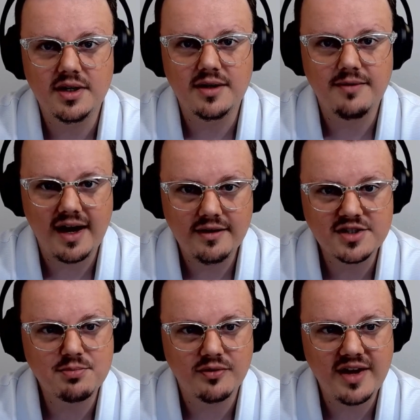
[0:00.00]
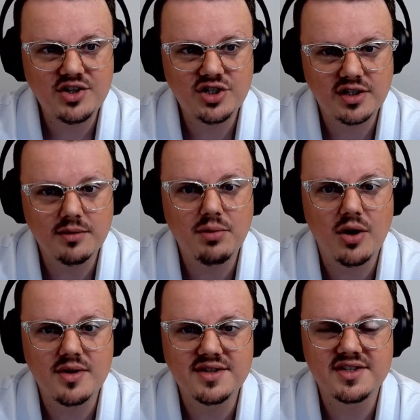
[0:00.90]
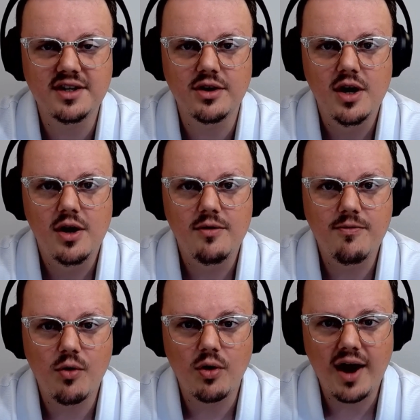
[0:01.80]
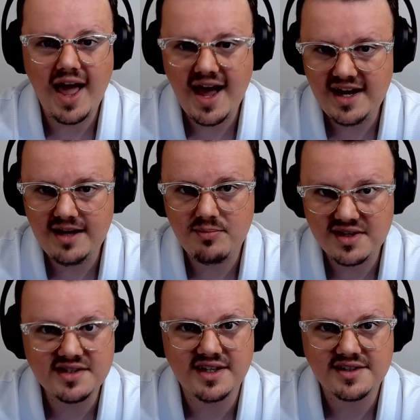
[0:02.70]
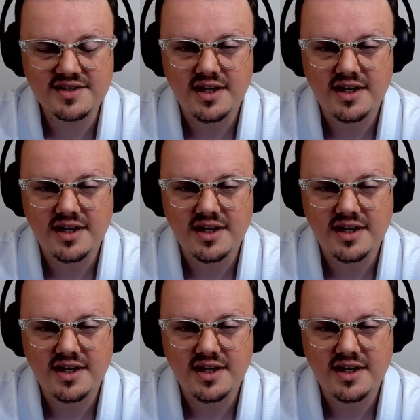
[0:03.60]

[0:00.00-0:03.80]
violence prevention components here for any business.